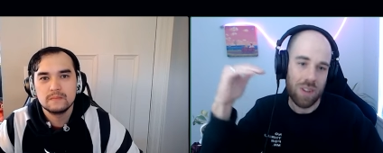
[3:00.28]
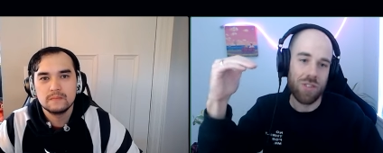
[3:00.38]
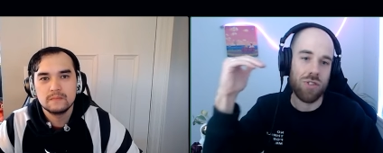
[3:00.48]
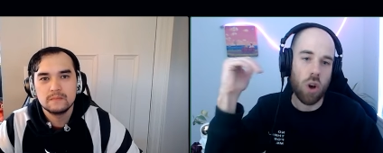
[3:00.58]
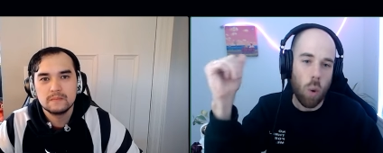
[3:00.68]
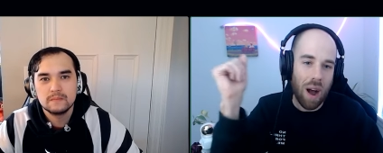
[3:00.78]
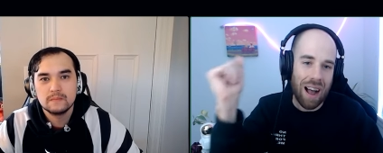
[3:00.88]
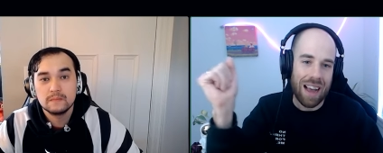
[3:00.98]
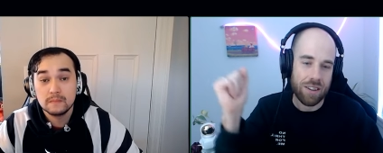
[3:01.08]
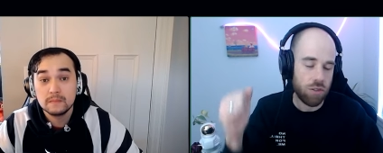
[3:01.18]
Speaker 1: is so
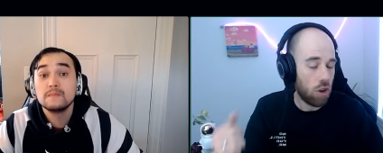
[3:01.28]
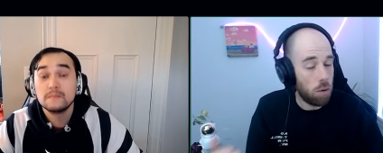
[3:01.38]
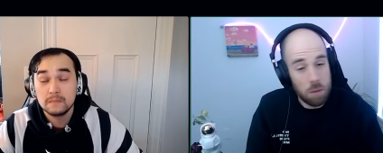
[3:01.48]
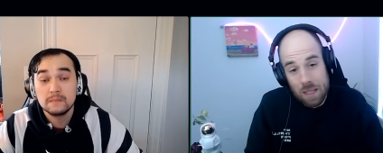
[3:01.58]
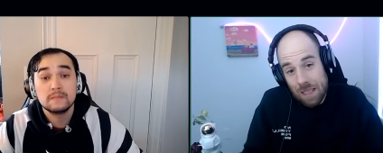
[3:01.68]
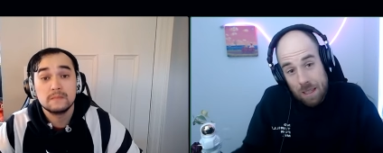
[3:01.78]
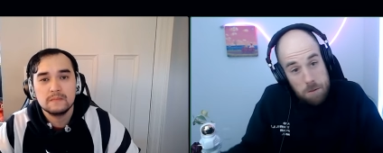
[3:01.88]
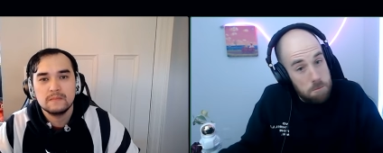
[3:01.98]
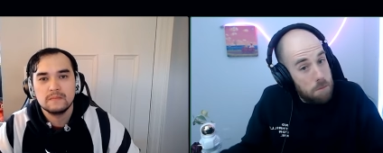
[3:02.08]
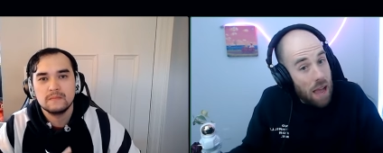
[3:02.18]
high. So
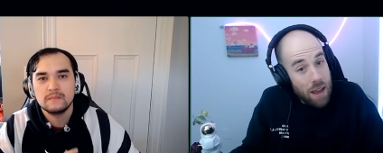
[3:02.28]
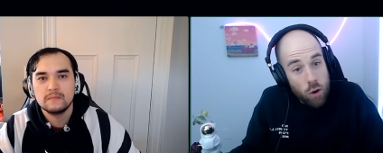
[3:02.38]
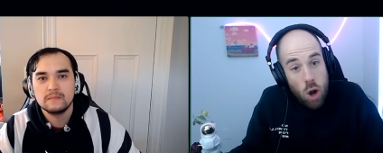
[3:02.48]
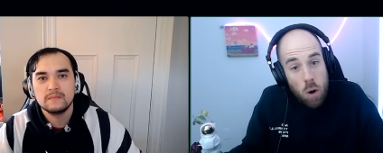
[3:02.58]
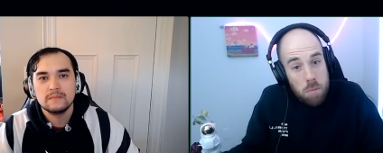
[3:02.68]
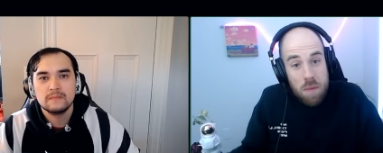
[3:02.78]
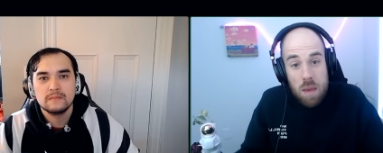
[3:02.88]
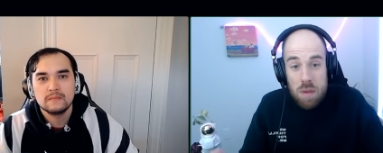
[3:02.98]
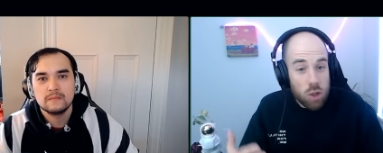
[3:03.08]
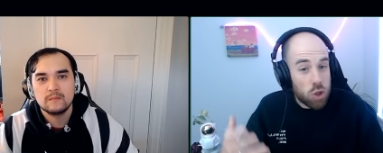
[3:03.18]
I don't know. Maybe
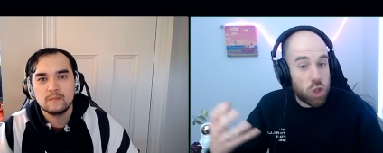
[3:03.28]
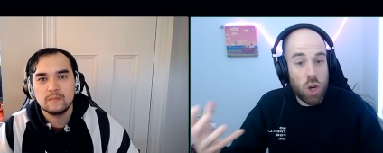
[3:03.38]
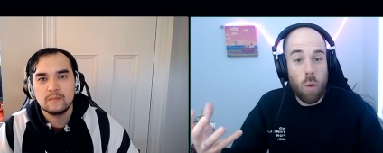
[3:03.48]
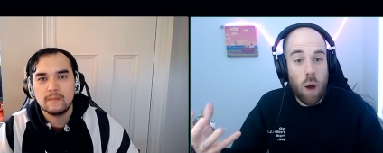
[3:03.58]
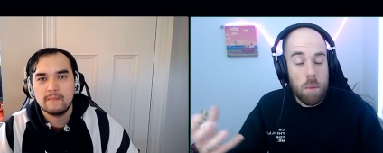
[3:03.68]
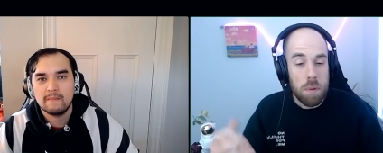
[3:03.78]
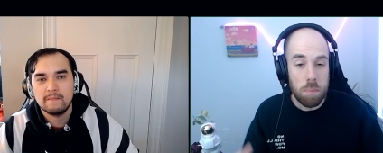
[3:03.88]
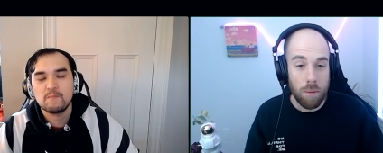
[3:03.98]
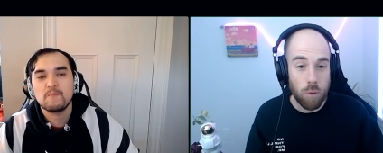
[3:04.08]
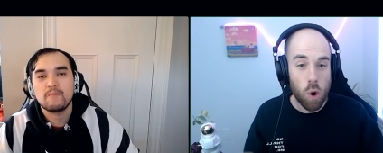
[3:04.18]
he'll show up and
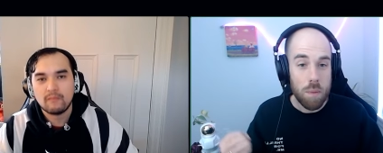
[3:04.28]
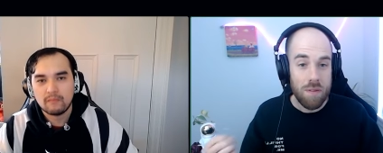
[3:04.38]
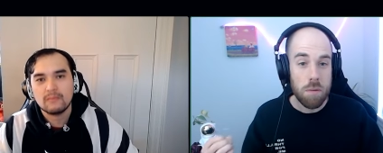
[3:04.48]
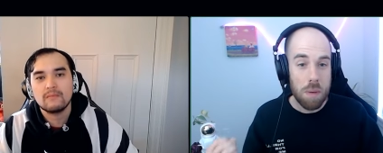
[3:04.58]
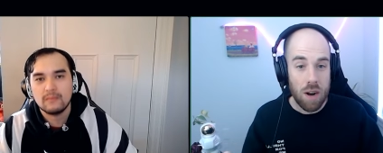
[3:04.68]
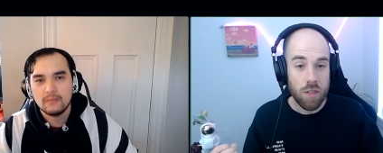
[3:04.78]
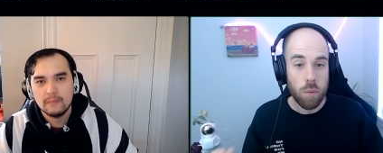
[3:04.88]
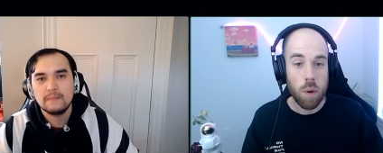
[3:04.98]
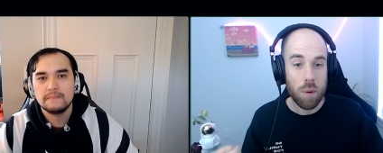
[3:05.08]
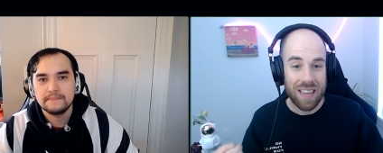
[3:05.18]
perform even better than we
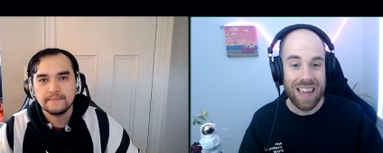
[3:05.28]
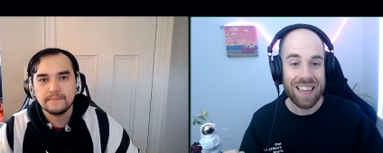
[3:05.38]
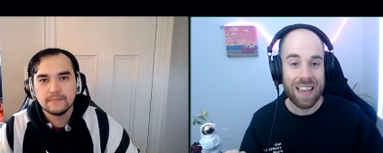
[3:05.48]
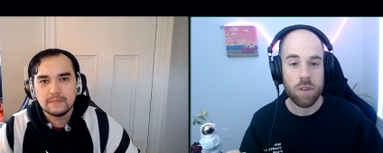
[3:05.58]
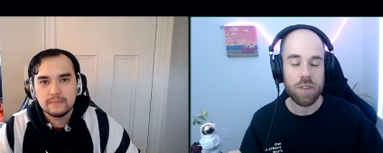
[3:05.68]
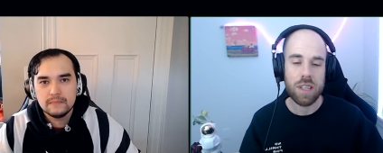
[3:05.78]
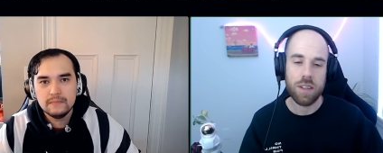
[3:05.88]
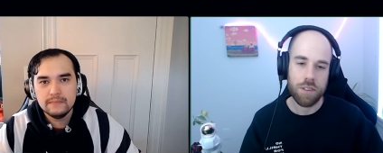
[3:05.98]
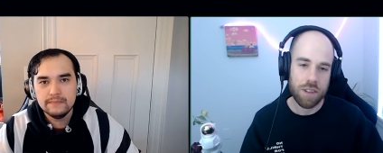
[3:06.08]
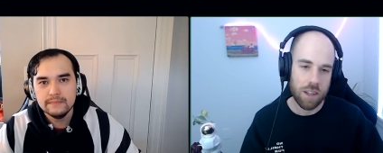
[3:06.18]
were getting out of the
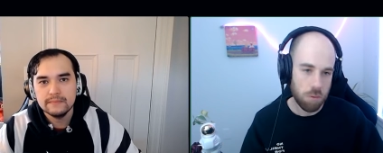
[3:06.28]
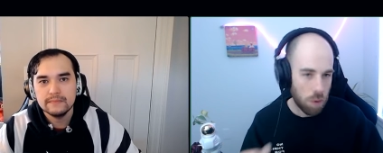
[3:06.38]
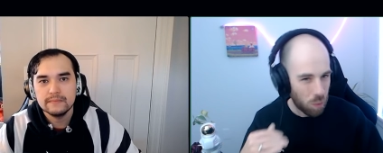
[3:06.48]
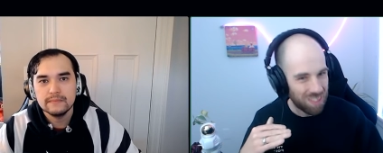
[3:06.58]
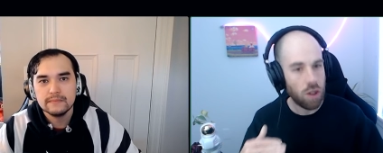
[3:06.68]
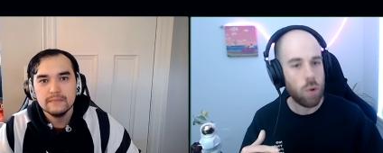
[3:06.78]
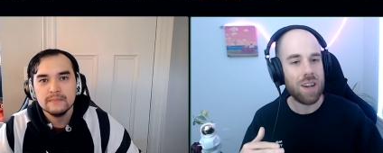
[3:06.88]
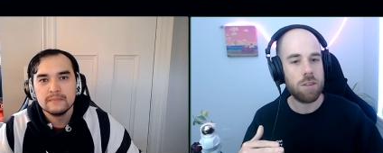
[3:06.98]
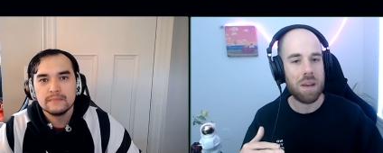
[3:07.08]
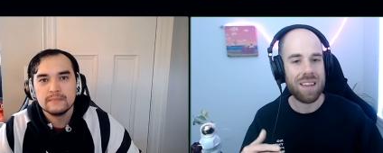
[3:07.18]
LCS. But with low
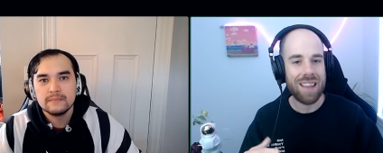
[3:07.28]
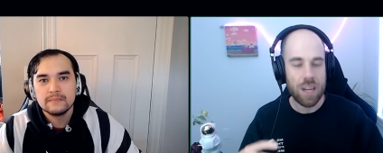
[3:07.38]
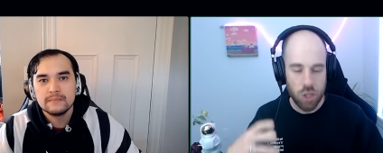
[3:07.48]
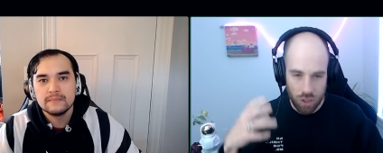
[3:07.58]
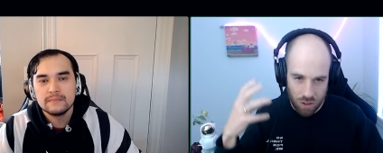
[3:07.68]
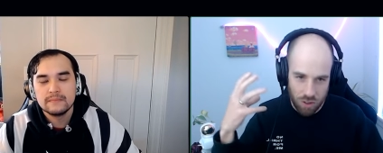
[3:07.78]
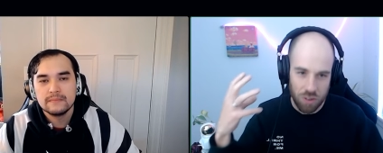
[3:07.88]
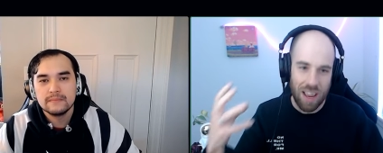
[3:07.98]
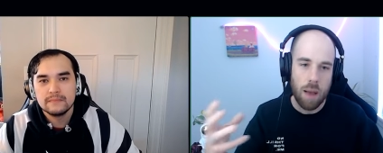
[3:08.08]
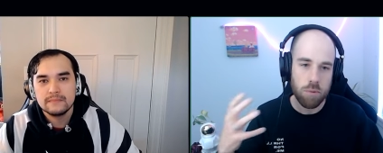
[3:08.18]
expectations, there's
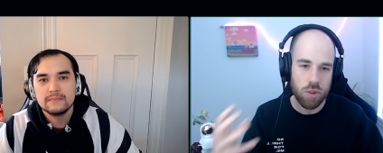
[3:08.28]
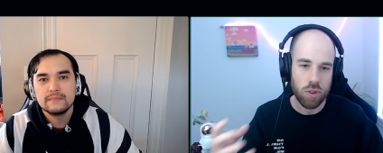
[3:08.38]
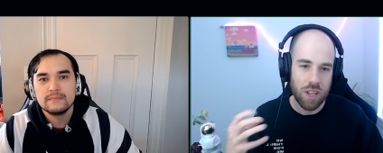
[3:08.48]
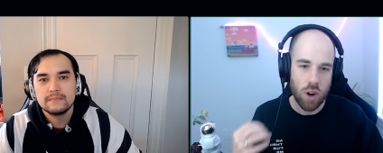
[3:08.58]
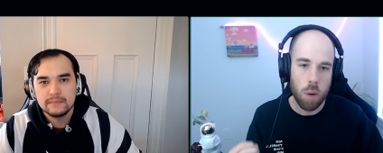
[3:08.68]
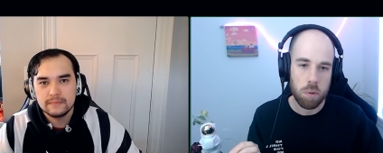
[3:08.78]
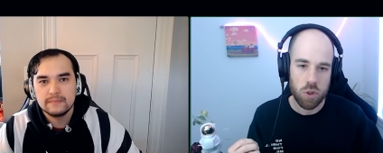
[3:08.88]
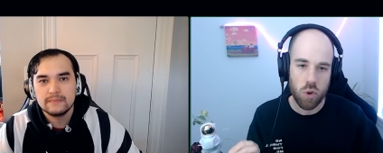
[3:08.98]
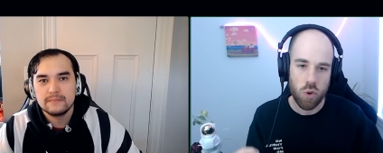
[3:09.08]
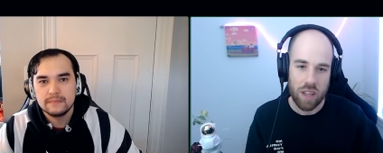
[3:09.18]
absolutely an
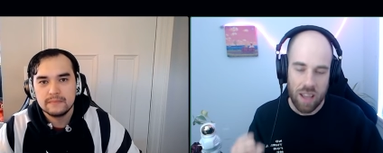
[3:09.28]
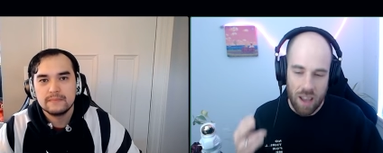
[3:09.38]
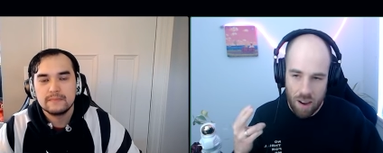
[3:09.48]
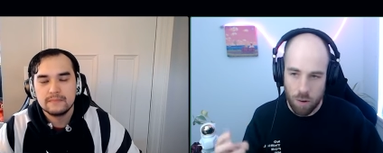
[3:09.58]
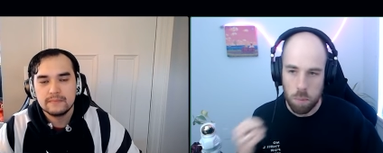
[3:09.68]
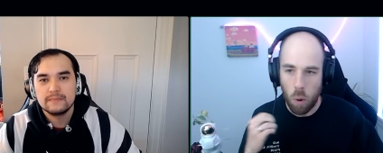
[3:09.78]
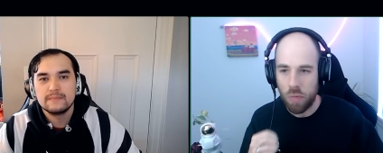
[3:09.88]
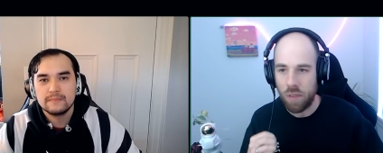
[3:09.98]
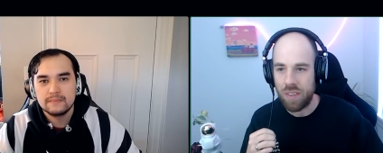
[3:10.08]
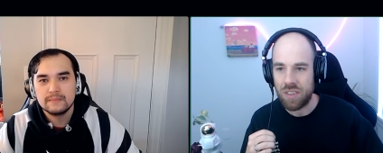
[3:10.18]
opportunity for both
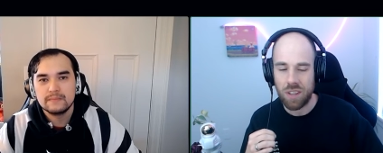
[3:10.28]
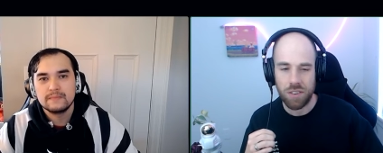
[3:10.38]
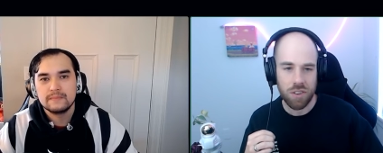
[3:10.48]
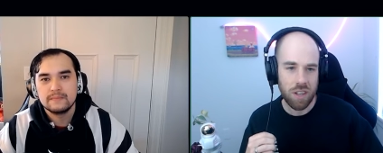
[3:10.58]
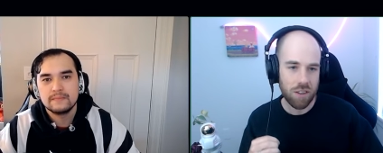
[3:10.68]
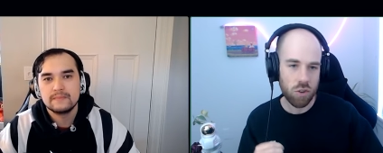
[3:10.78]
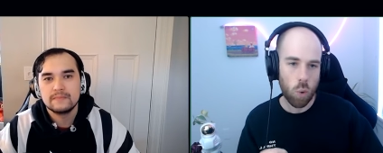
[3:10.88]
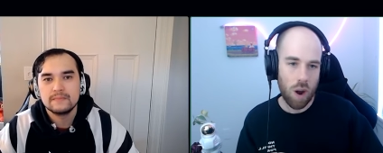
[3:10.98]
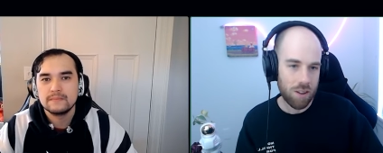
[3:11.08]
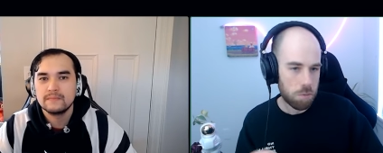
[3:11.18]
of these LCS
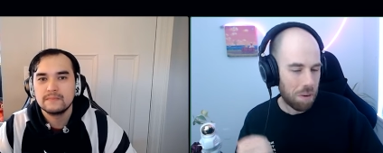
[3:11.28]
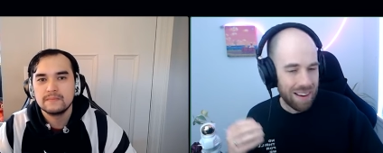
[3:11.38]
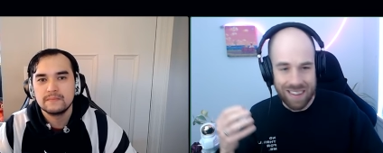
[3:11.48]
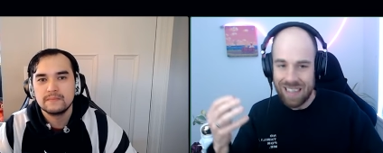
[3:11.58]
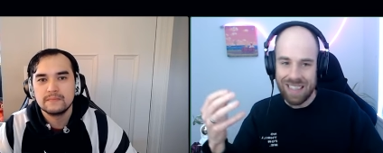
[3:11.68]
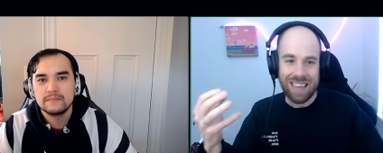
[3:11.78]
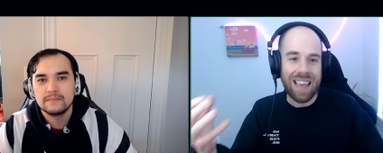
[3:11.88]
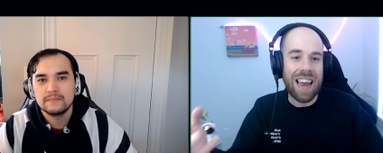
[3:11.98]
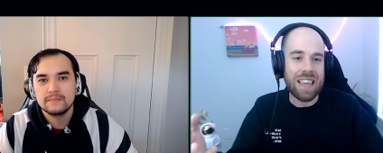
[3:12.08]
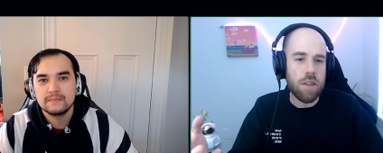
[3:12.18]
squads. But you got
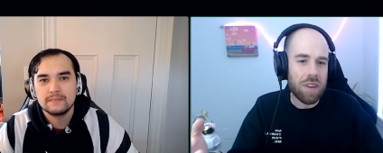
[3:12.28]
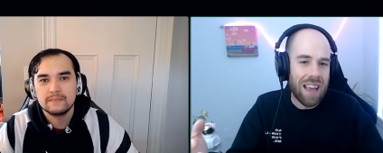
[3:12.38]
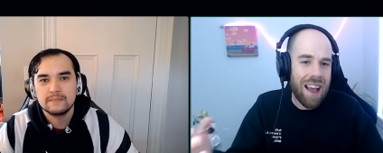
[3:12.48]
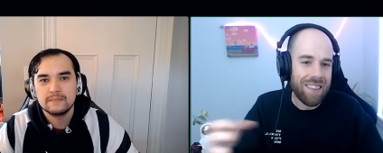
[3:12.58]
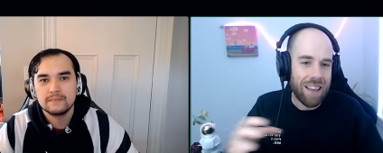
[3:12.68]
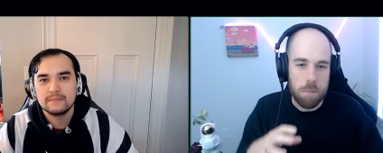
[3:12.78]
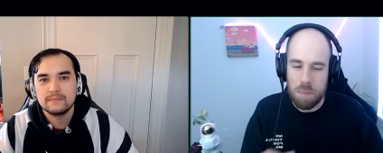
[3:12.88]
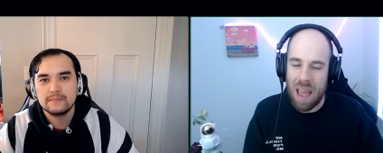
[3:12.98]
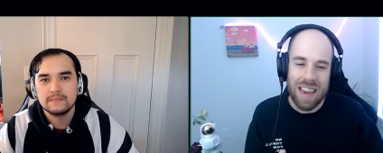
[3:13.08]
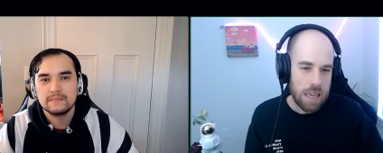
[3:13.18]
to give a guy like
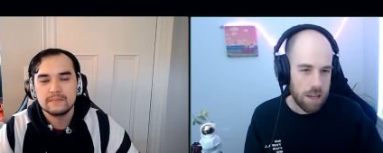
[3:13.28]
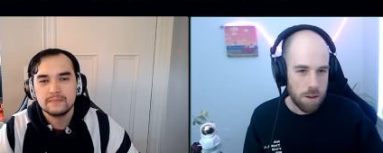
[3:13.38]
Betty,